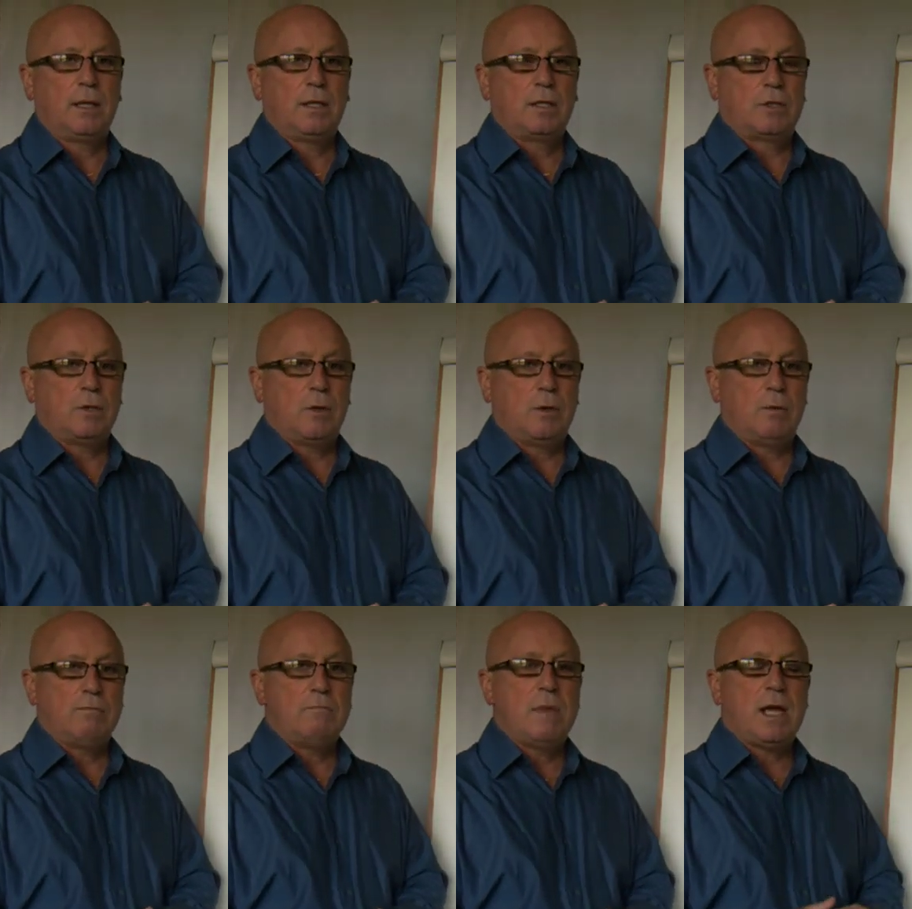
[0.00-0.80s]

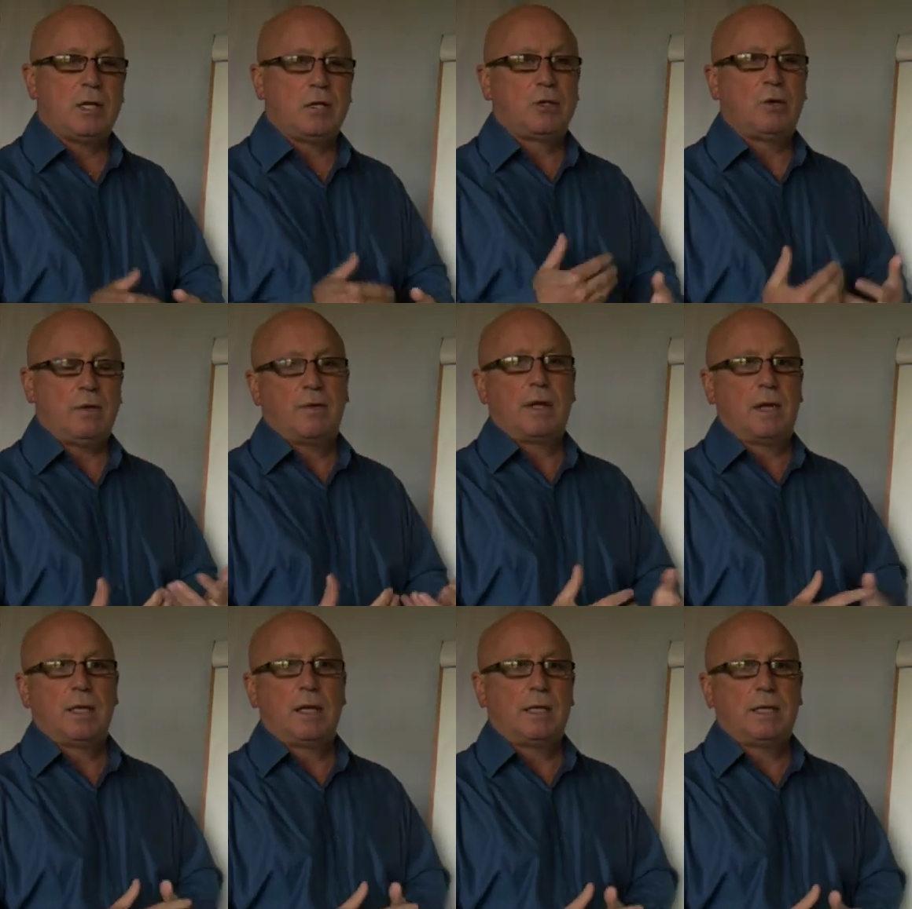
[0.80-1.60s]
So make sure you've
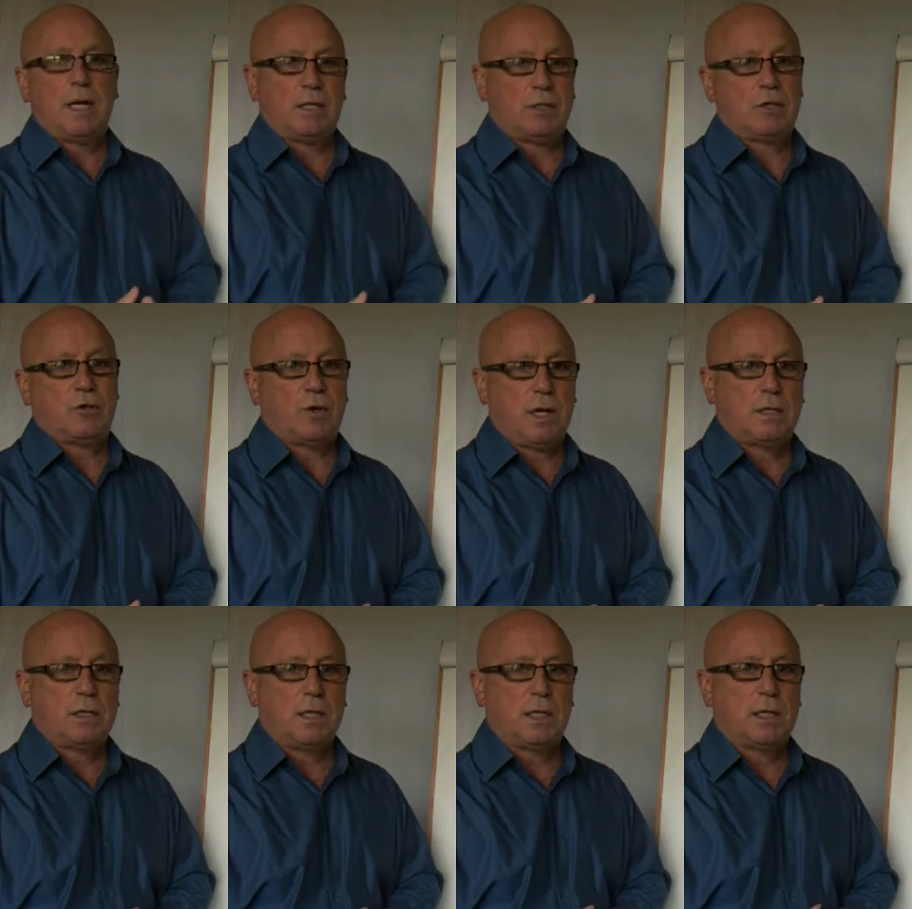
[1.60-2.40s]
got a concession
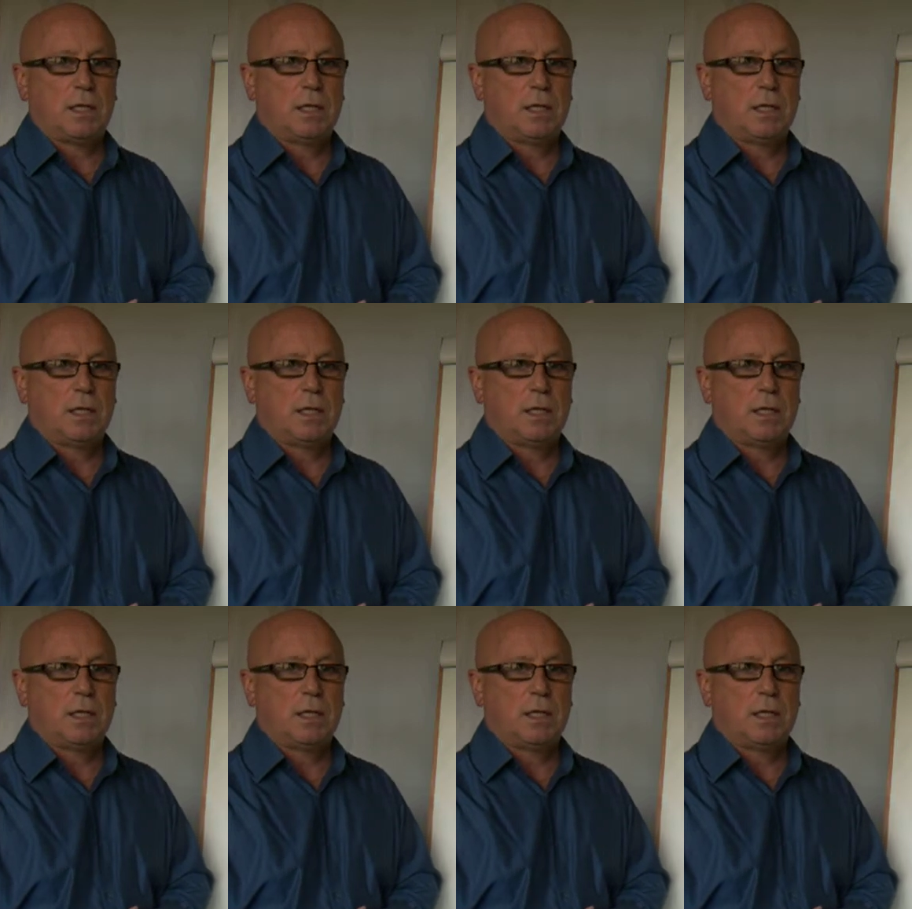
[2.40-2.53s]
strategy.